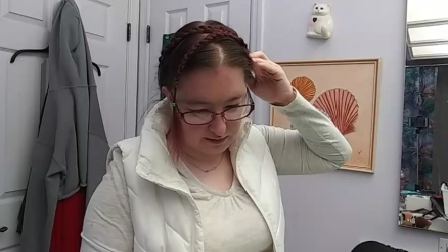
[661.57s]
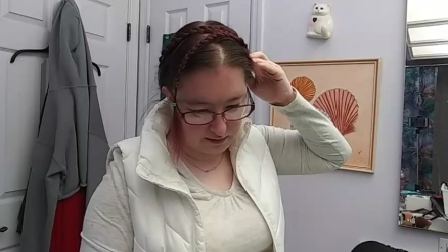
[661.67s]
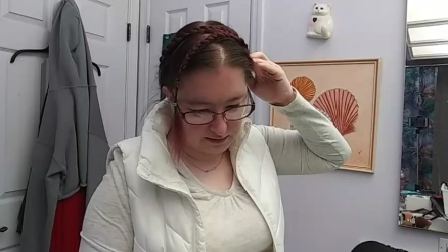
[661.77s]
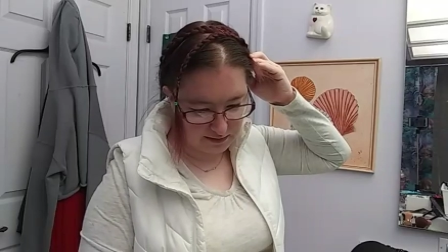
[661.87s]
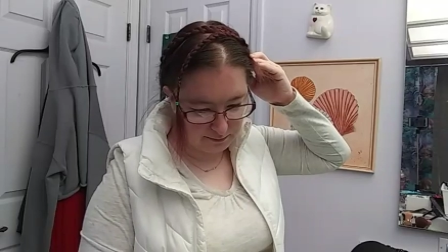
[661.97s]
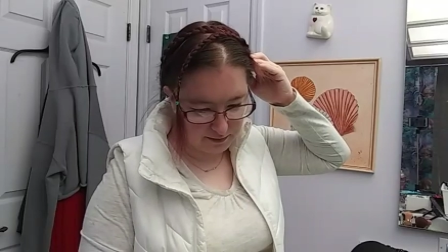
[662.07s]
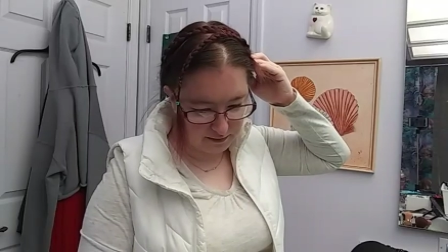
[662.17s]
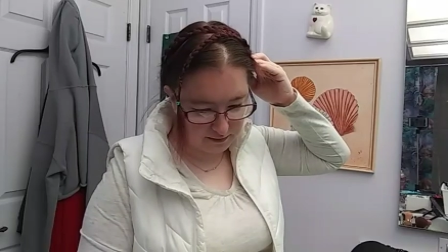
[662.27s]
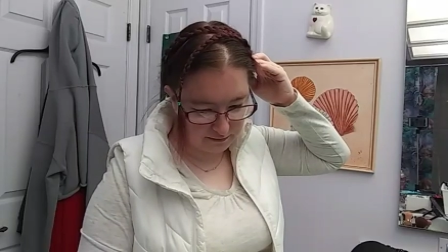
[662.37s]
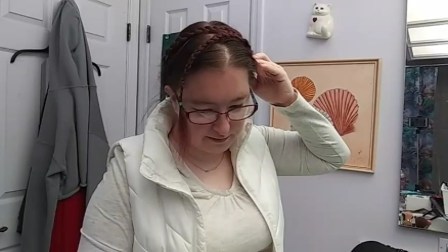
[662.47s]
Let's see, I put
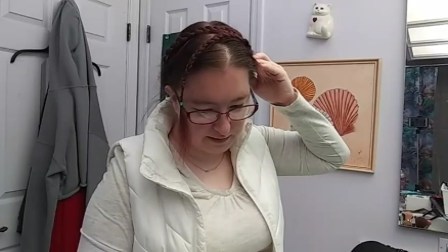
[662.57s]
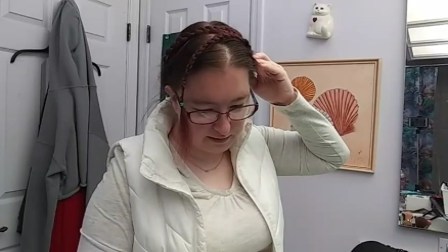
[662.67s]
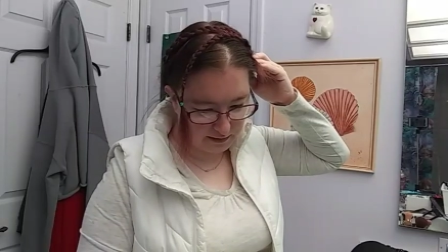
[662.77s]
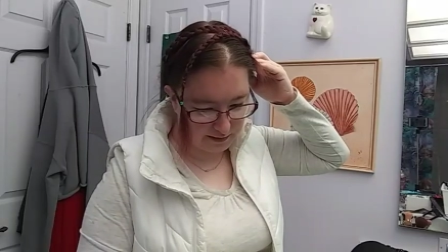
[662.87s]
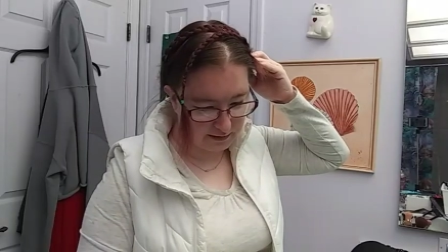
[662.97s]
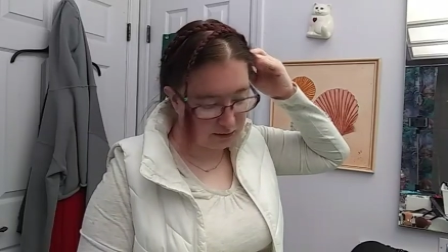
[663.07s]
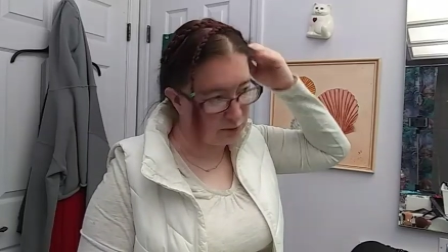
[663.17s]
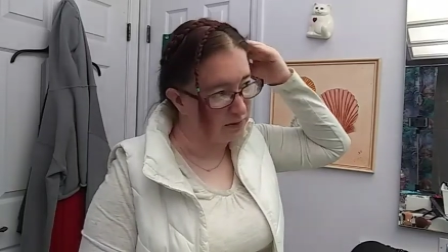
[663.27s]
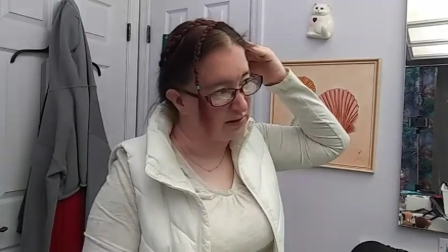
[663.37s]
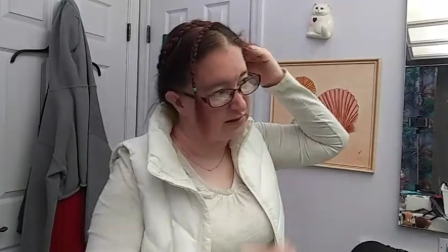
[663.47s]
three in the
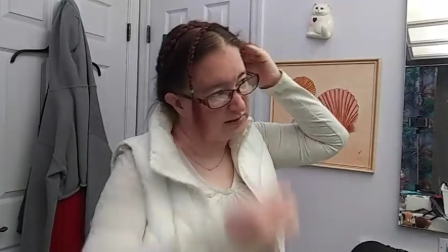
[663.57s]
last one.